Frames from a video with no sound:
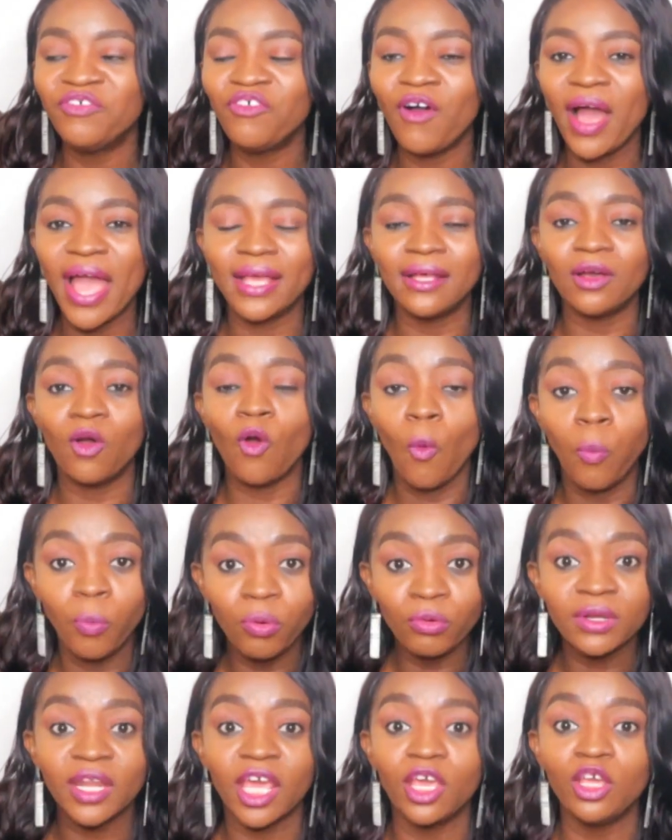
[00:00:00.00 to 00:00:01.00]
before I
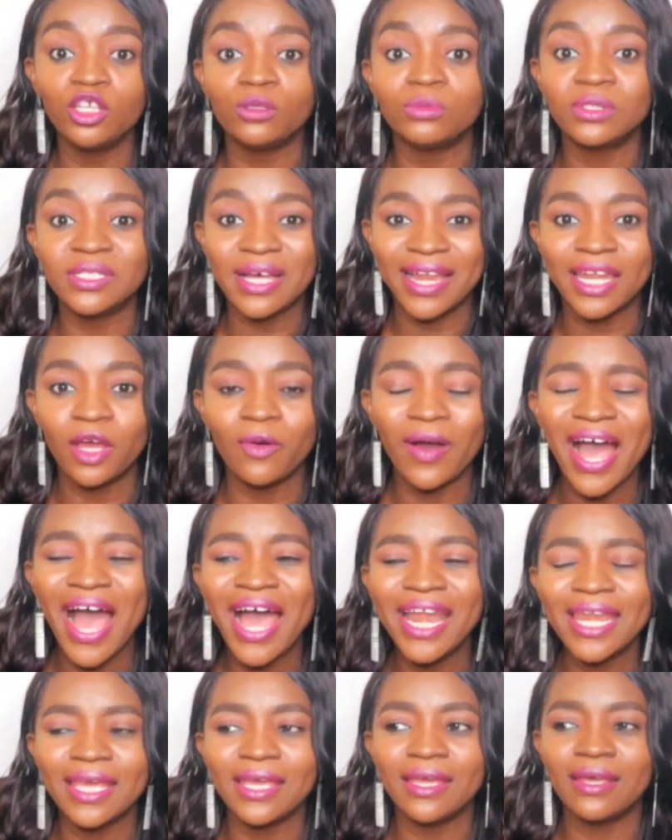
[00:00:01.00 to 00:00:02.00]
opened a YouTube channel, I
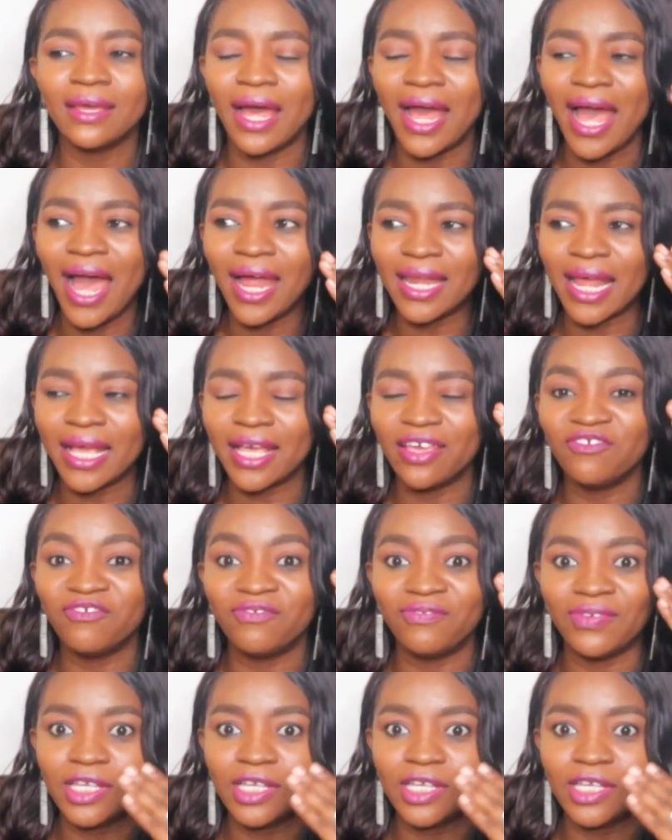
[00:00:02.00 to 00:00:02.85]
had a